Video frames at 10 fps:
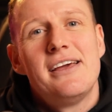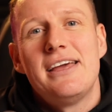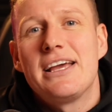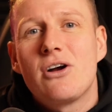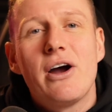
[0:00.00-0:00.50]

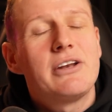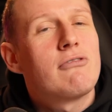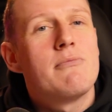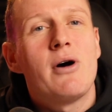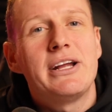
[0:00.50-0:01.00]
it kind of
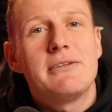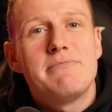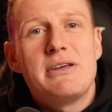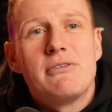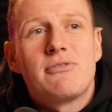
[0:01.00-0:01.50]
reminded
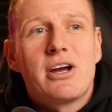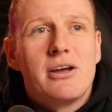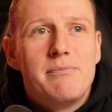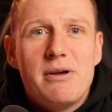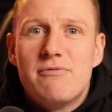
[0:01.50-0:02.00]
me of like
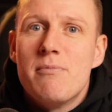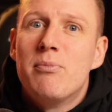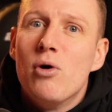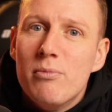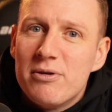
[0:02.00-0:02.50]
a bit of a
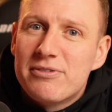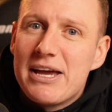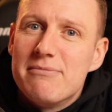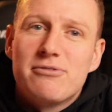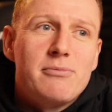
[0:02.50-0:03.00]
Bournemouth
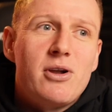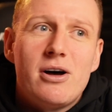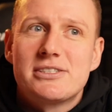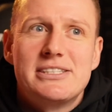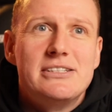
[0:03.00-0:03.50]
game from
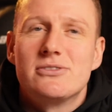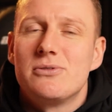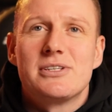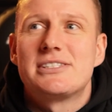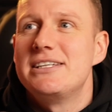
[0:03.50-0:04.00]
last season
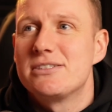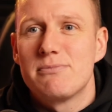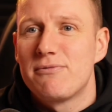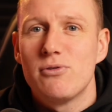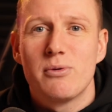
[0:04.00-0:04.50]
or the season
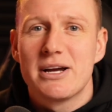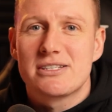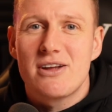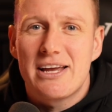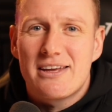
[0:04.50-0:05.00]
before, where
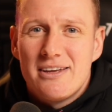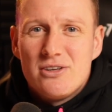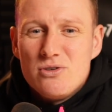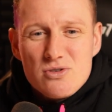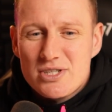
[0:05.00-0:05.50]
it's like,
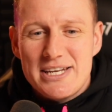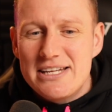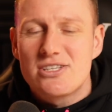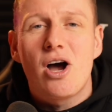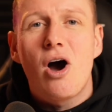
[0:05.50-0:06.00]
you just
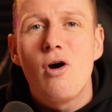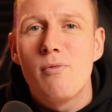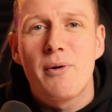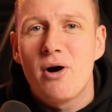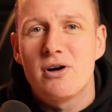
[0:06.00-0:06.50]
need to
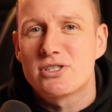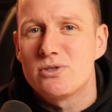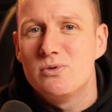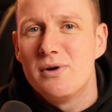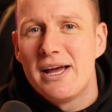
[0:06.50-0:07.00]
hope
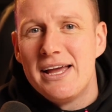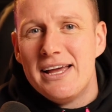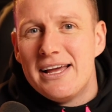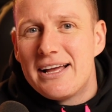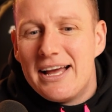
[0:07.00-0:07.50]
Arsenal
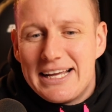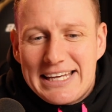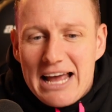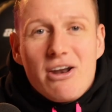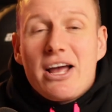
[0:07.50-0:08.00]

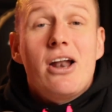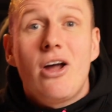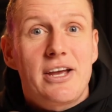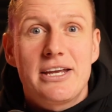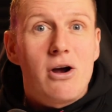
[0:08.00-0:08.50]
get like a
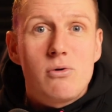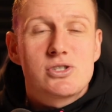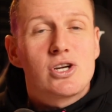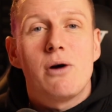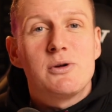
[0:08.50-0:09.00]
lucky goal
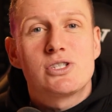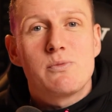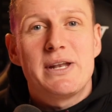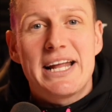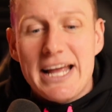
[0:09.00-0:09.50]
to go on to
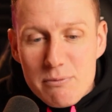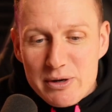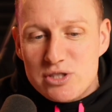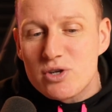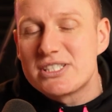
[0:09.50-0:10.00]
win the game.
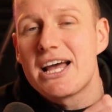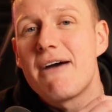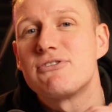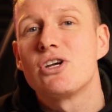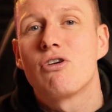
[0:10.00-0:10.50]
We just
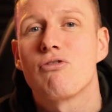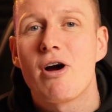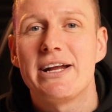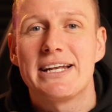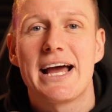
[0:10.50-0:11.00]
have to
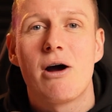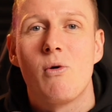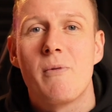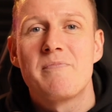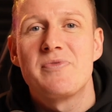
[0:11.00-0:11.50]
grind
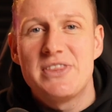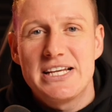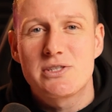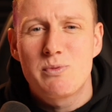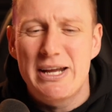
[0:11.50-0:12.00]
out
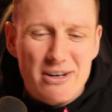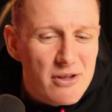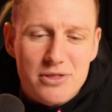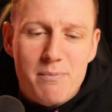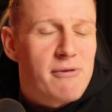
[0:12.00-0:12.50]
this win.
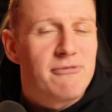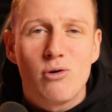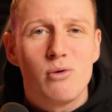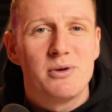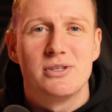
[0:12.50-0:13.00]
Look, the
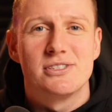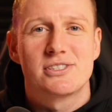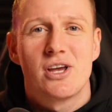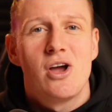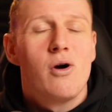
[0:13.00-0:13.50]
performance
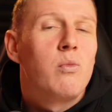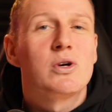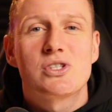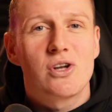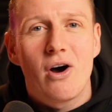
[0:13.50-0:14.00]

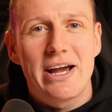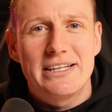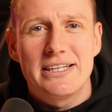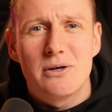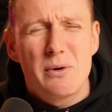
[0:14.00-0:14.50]
wasn't
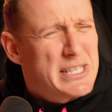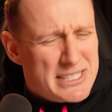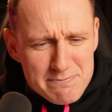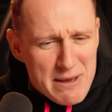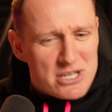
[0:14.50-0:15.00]
ideal,
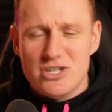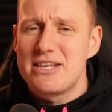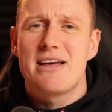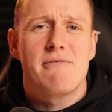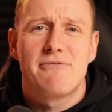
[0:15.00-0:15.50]
especially
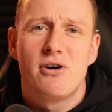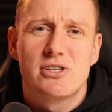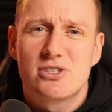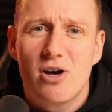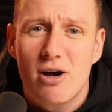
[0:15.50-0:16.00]
that
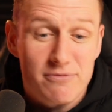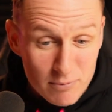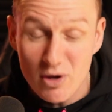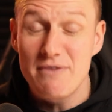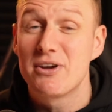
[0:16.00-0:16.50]
first half. I'm
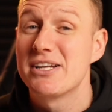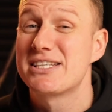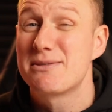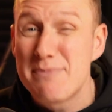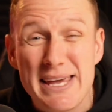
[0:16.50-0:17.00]
not even going to
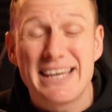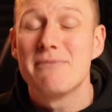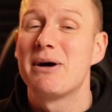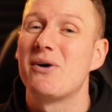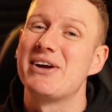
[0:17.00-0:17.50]
speak
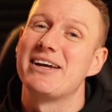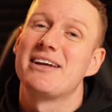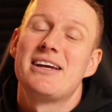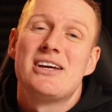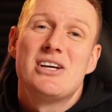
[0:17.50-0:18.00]
about it
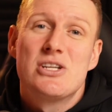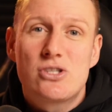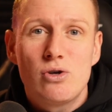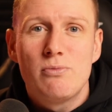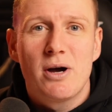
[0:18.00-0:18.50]

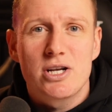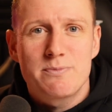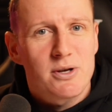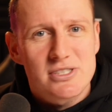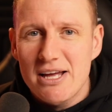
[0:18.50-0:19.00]
too much
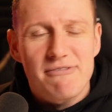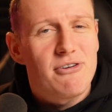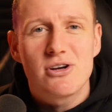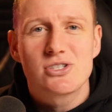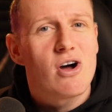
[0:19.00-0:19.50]
because that
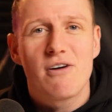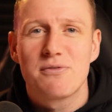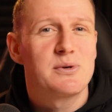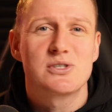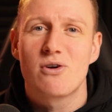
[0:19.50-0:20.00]
first half
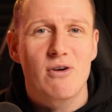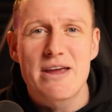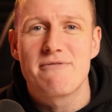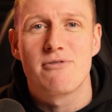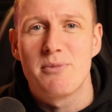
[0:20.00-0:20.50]
wasn't
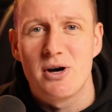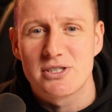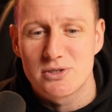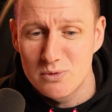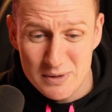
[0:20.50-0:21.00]
great from
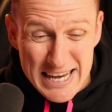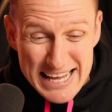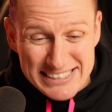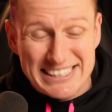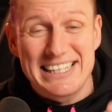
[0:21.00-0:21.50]
Arsenal.
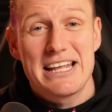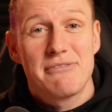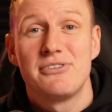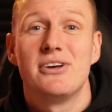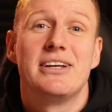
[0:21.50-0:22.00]
Leicester
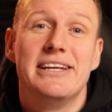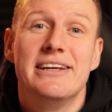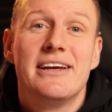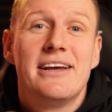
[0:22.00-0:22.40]
definitely